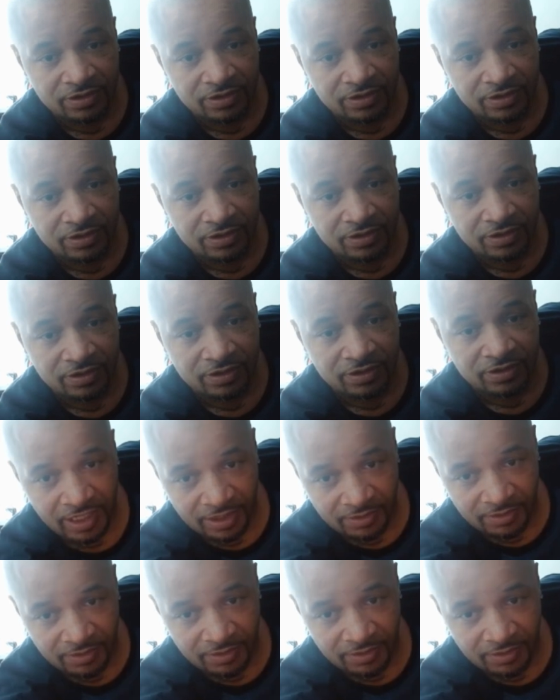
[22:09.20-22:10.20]
Like that
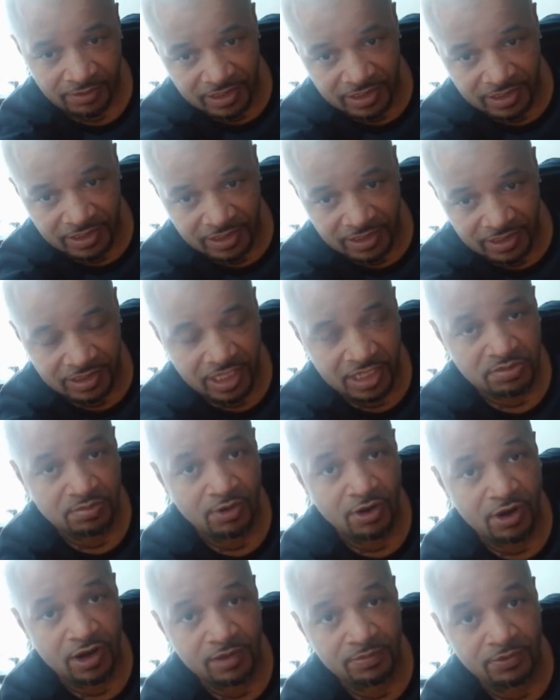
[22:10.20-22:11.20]
guy right there, that's
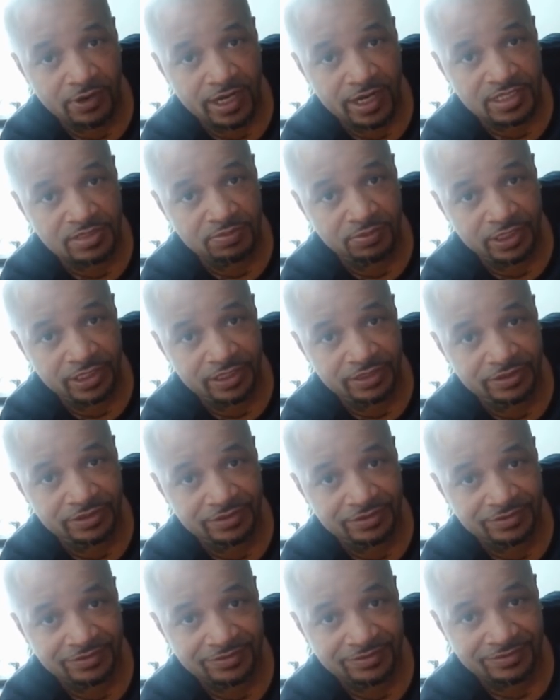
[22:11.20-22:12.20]
Mark Price's
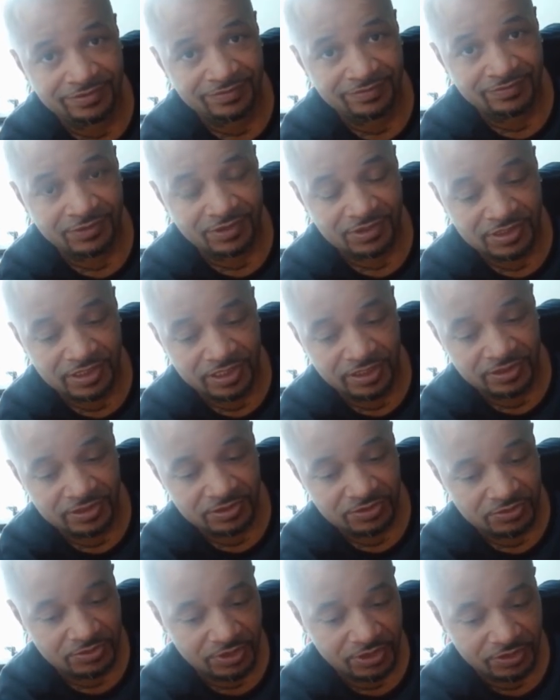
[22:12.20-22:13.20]
brother. Terrence,
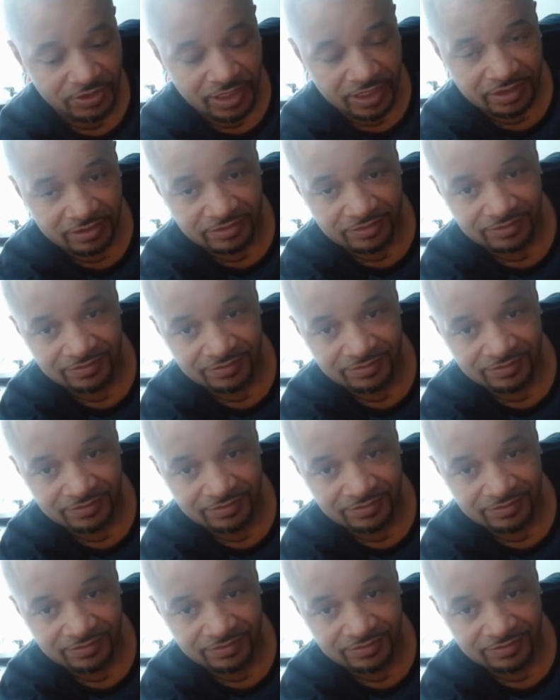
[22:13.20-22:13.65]
did you know that?